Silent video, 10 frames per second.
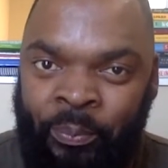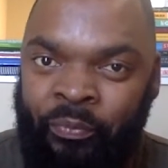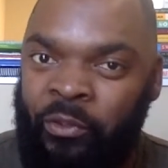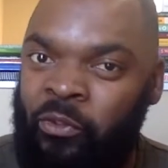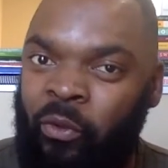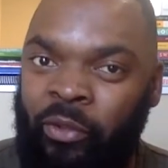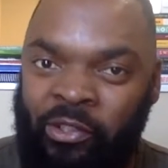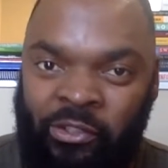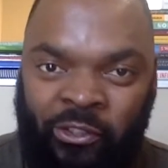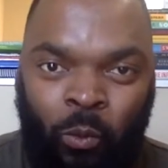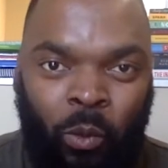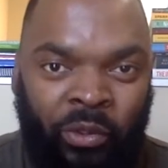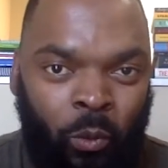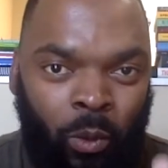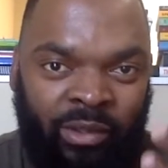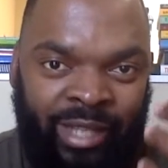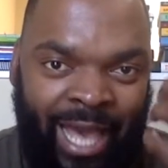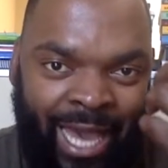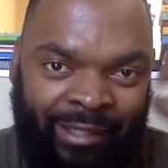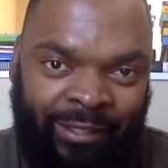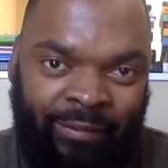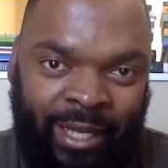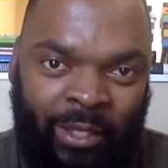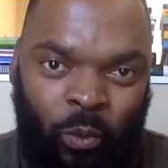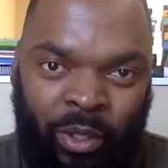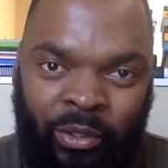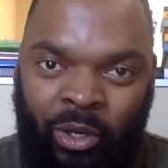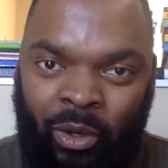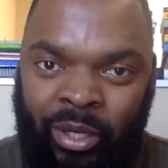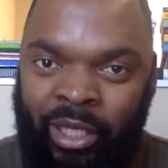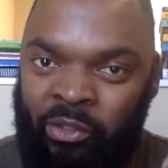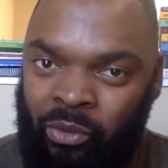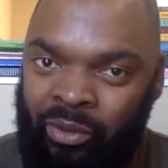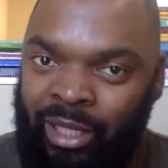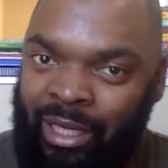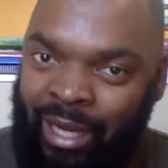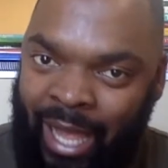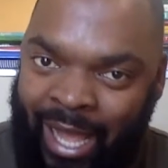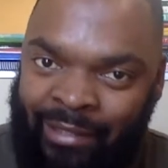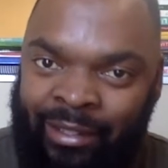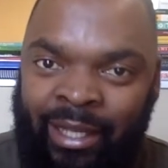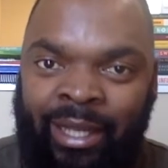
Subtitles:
So this is the one you want to activate when you are a student in class,